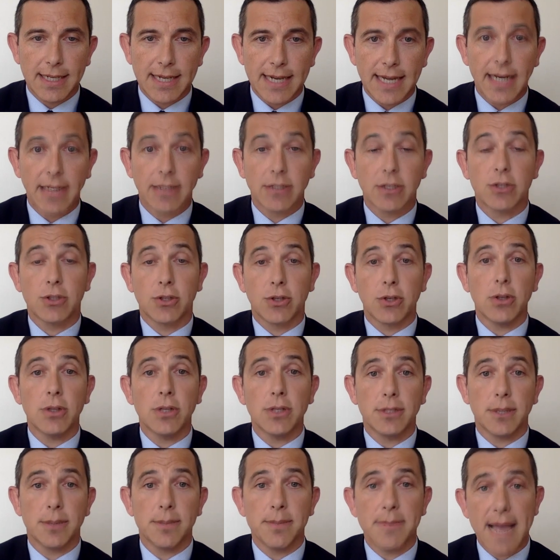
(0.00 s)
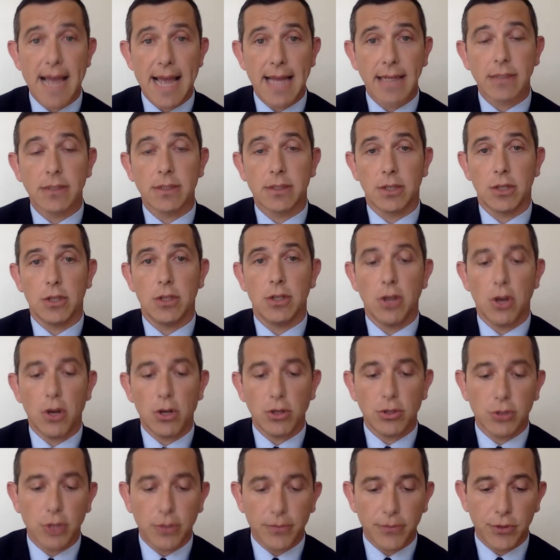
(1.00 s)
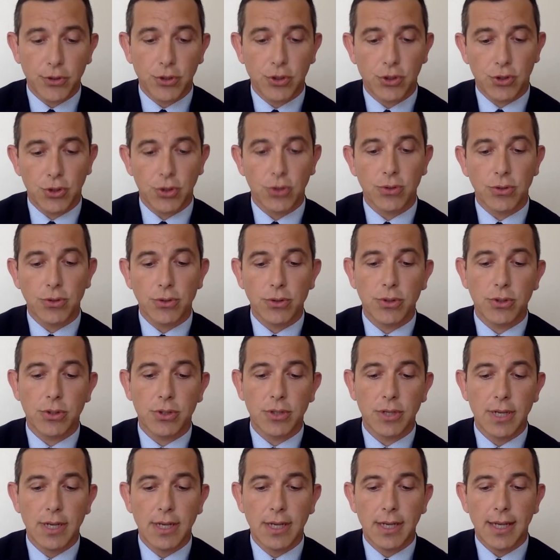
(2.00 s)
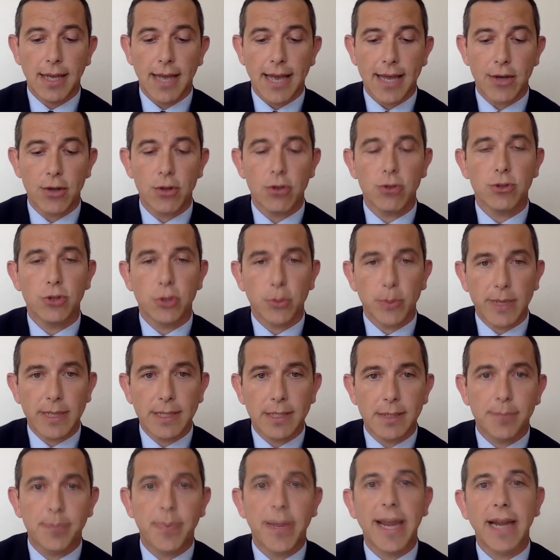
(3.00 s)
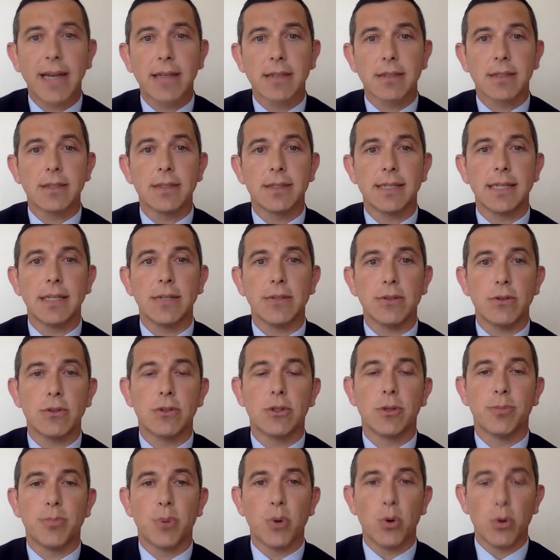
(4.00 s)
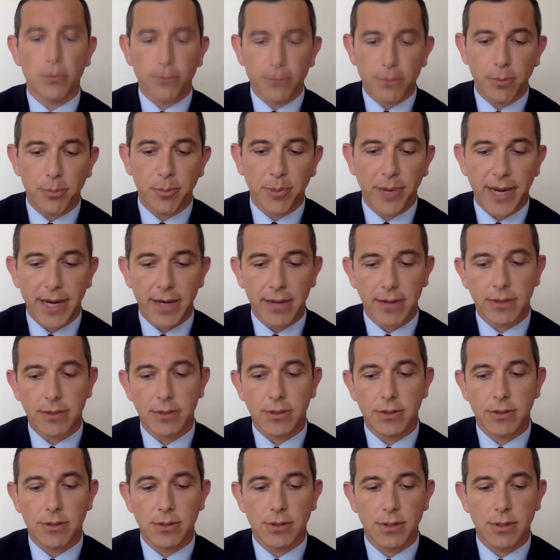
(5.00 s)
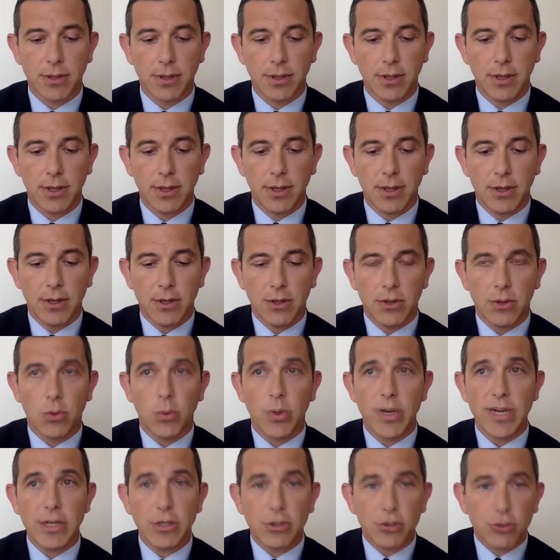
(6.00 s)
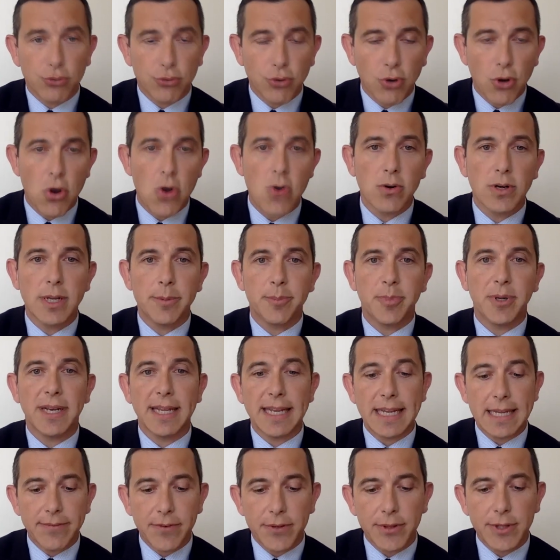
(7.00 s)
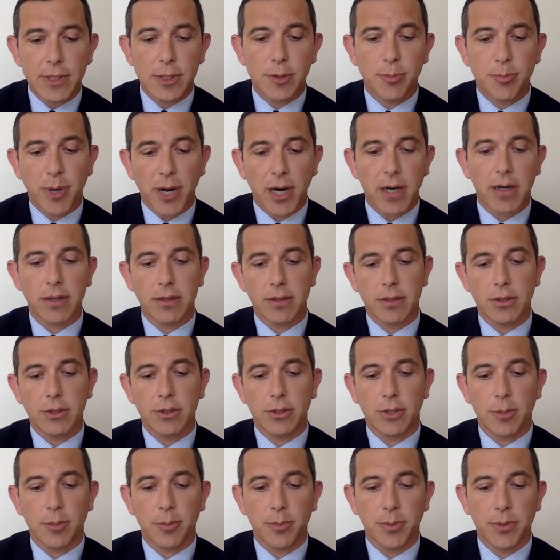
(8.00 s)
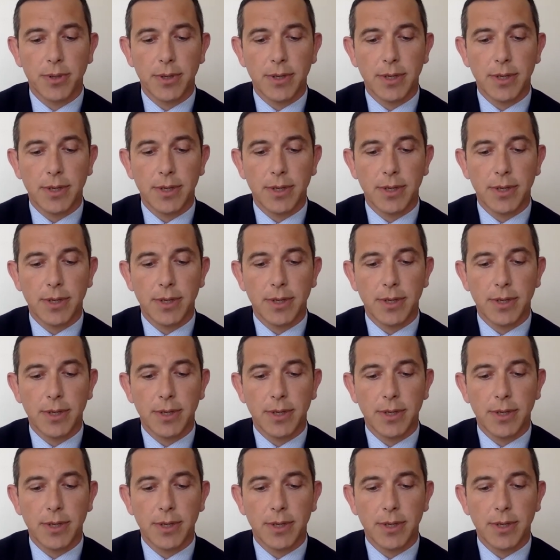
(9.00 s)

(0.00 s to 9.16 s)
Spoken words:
And it's a school that demands lots of its students and also expects continued support from parents. We strongly believe in this partnership